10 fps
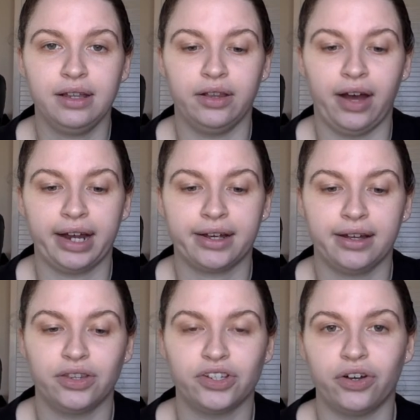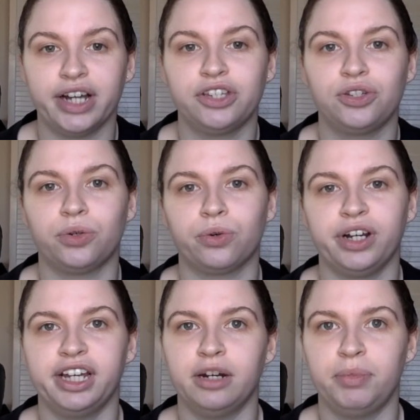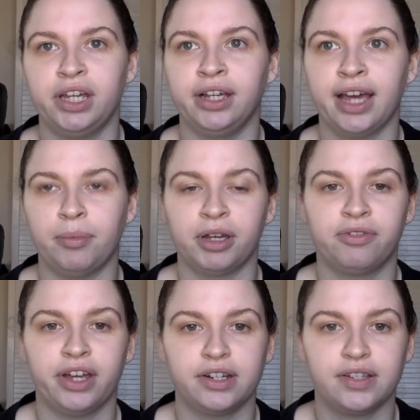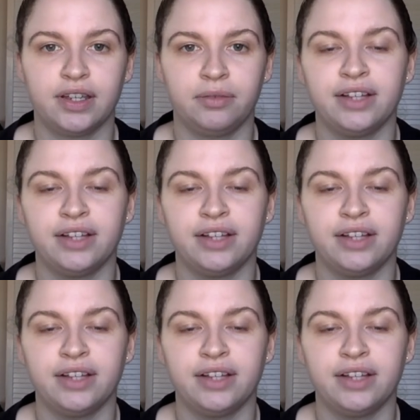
like the side story in a big epic fantasy.